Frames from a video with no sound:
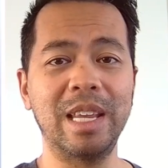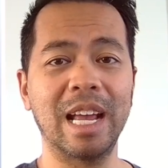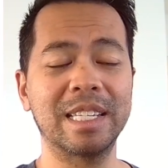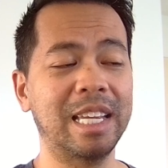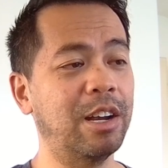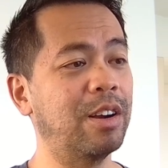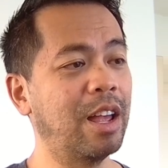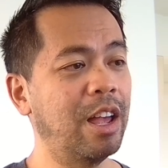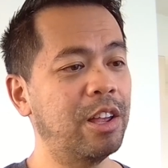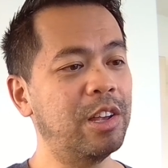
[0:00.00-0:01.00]
DEX here,
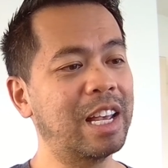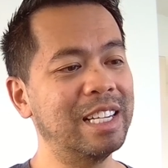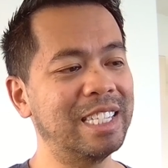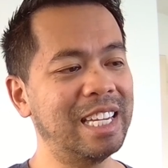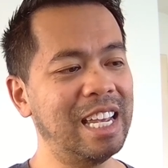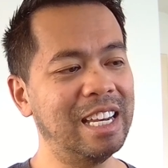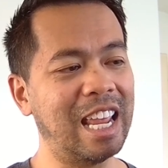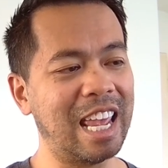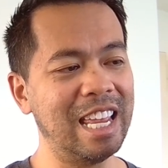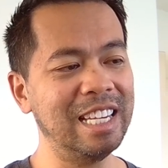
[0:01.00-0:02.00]
you can see an
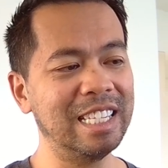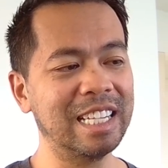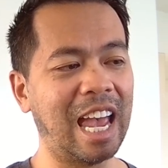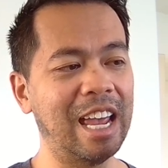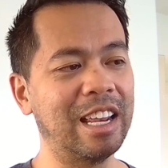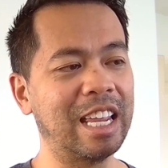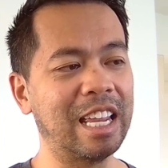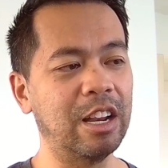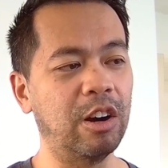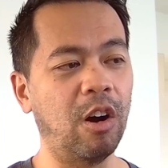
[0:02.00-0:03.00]
indicator
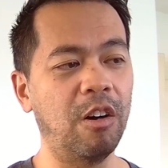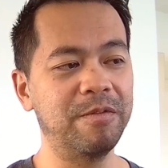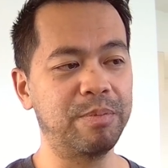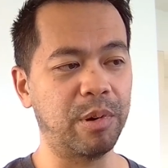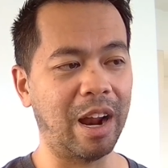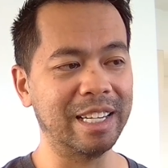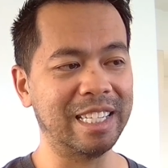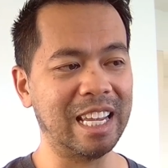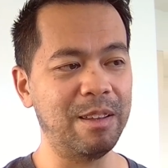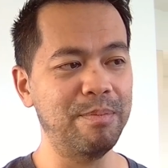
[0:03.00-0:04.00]
here of price
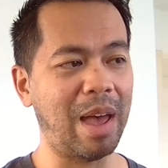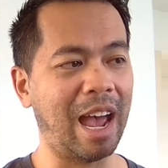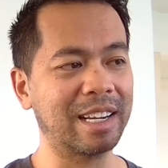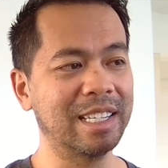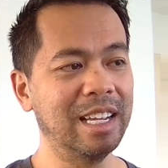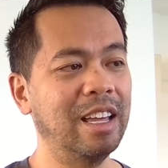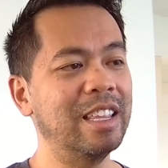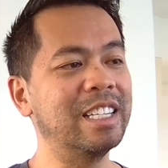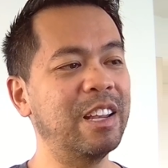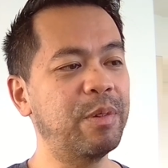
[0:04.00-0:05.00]
impact,
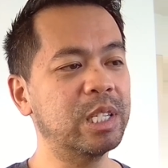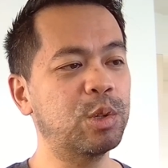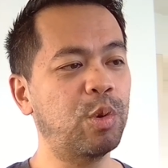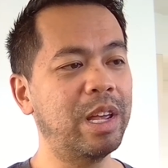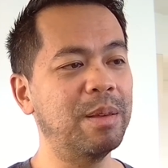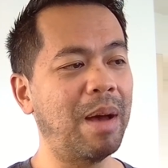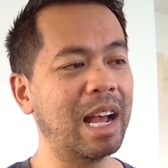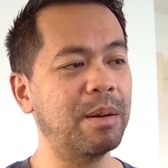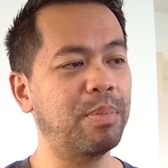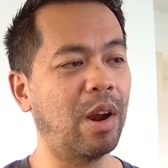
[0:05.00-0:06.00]
the difference between the
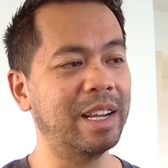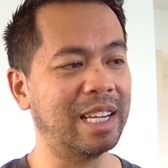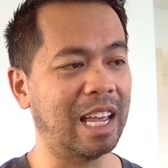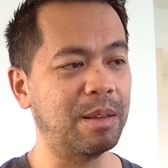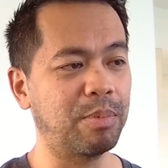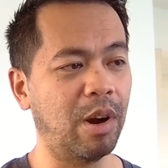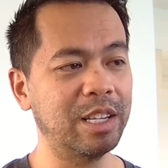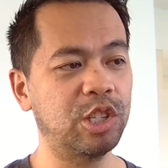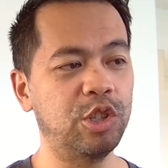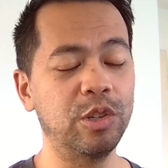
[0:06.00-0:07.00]
market price and the
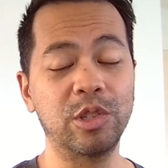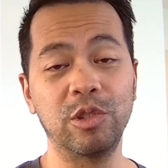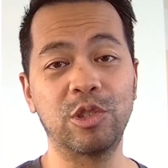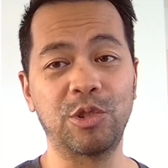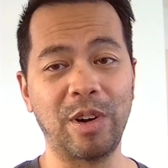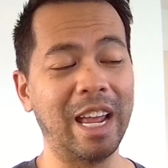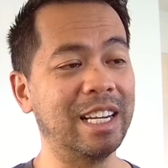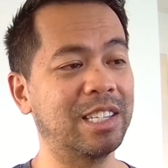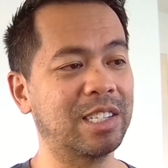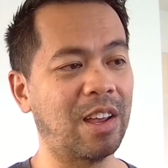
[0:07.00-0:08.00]
price due to
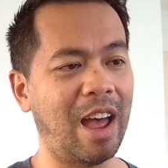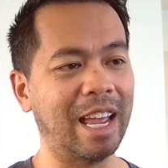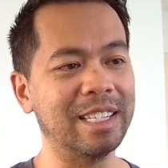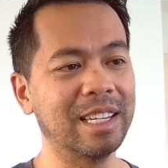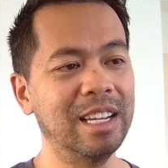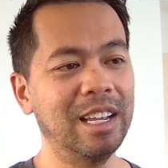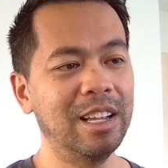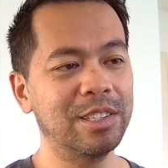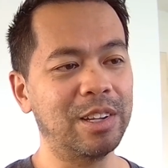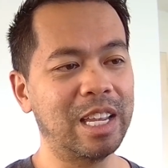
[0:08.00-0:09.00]
trade size.
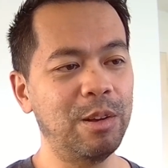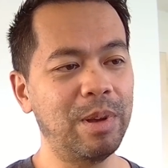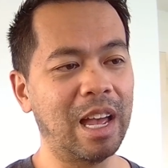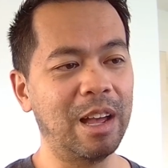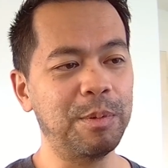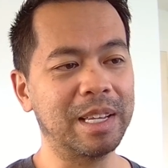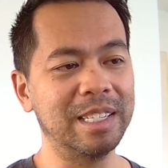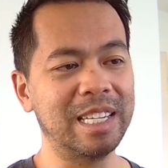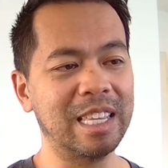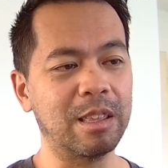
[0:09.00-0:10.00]
So here we are, we can
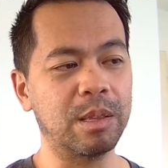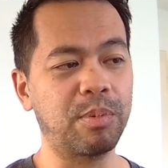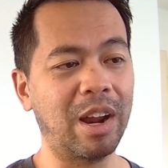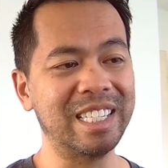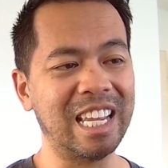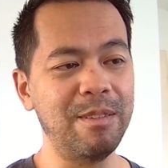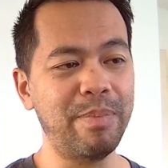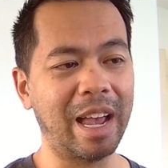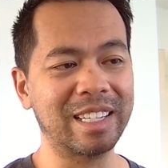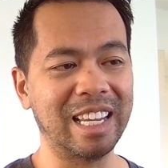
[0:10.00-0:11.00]
see that the price
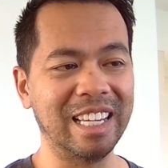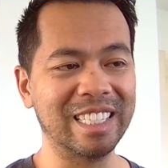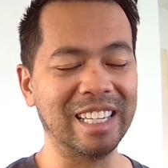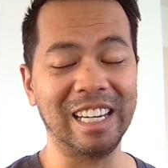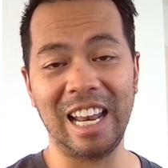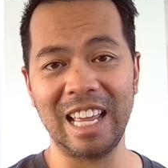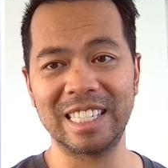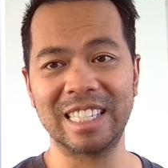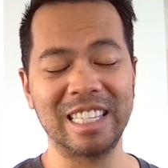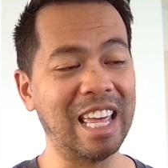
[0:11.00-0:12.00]
impact is
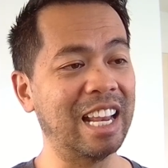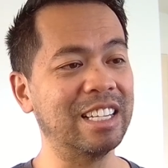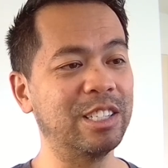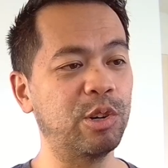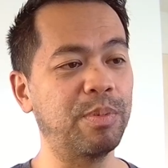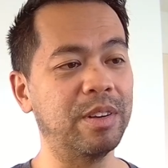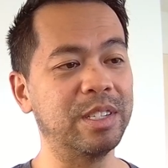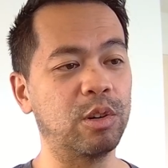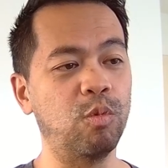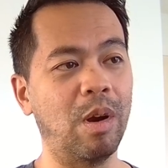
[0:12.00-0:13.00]
less than
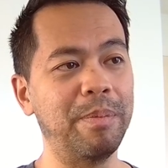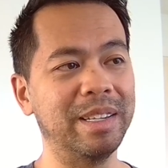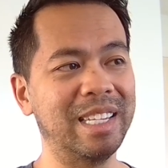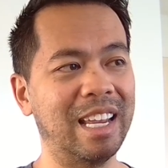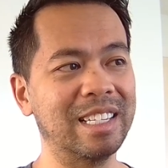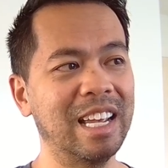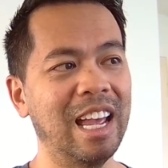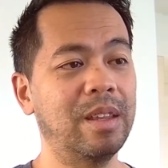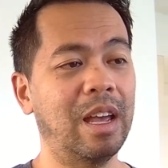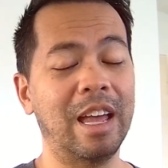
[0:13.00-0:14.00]
0.01%.
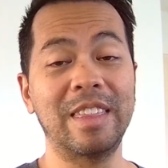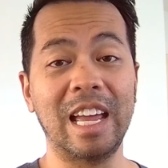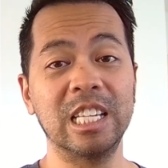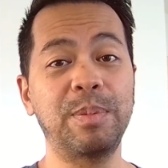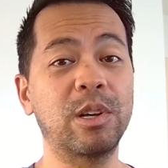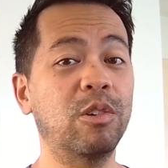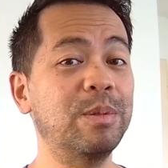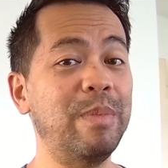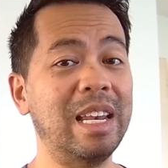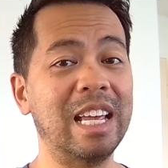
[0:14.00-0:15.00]
And that is because
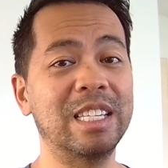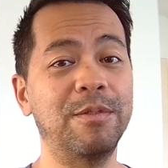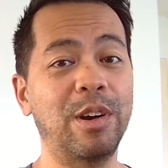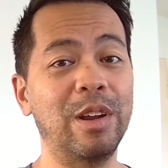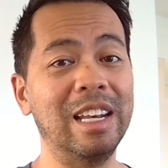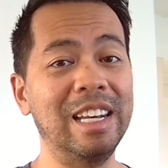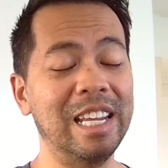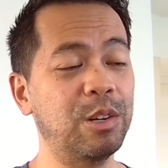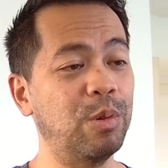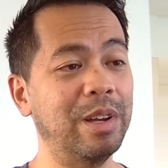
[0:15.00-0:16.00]
Mint is a very
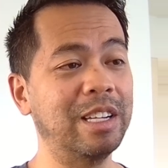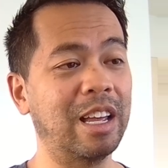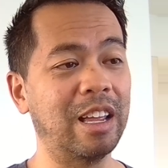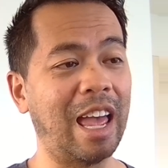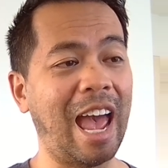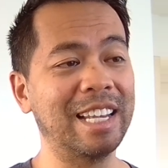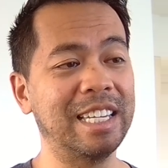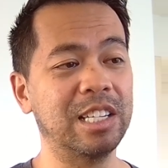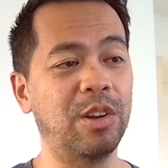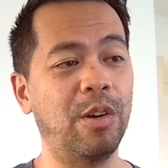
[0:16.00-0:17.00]
liquid
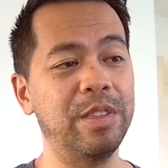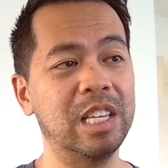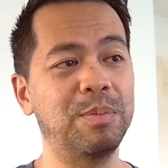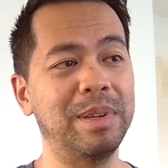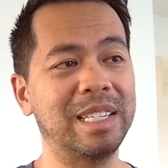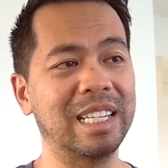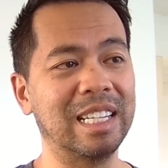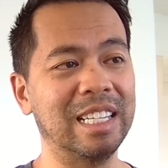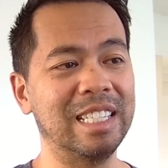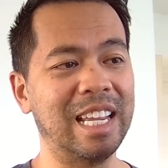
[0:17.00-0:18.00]
asset on this
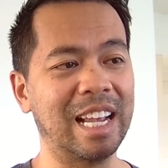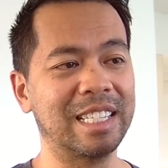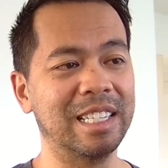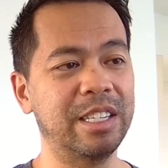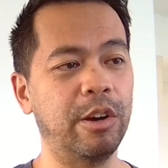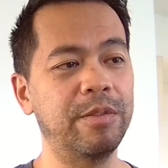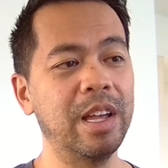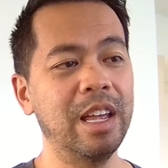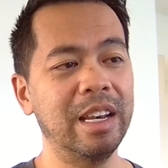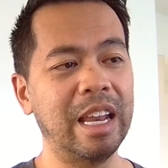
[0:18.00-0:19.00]
particular DEX itself.
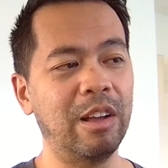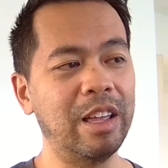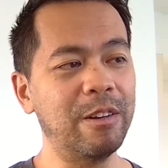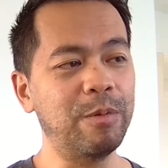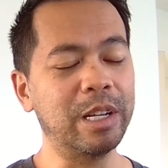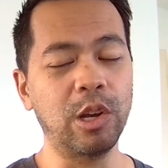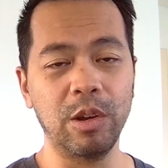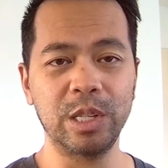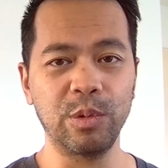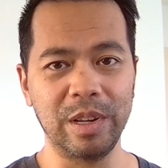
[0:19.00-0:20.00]
Now, if we
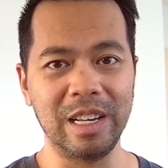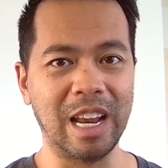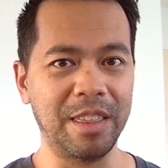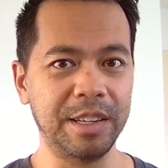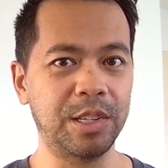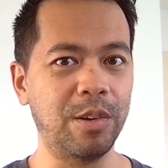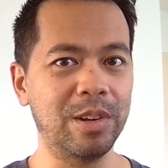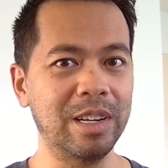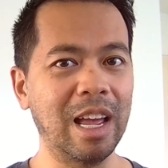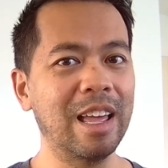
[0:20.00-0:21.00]
go to another
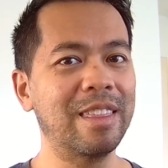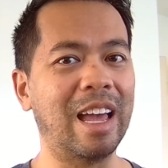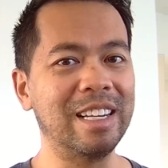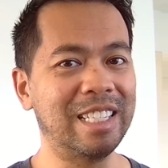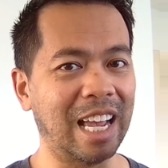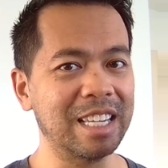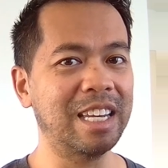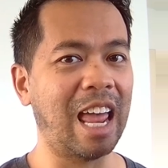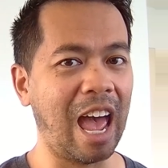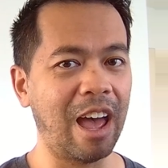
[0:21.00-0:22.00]
token that
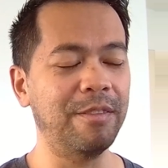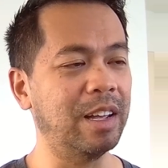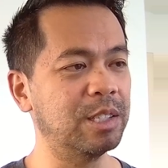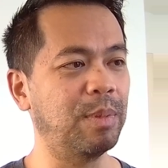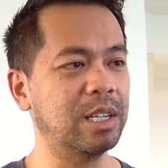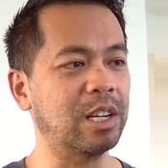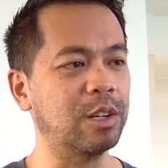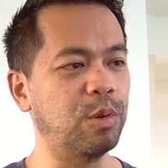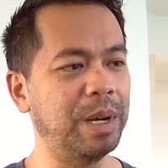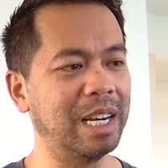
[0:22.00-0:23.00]
doesn't have as much
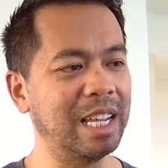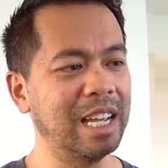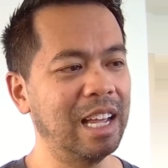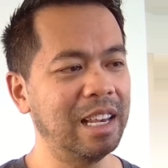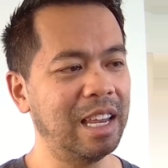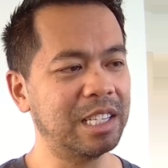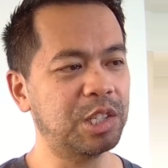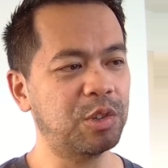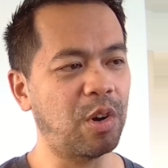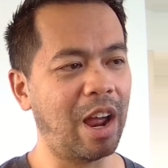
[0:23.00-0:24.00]
liquidity, let's
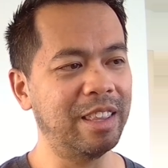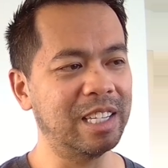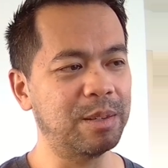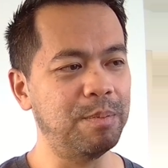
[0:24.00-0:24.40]
try this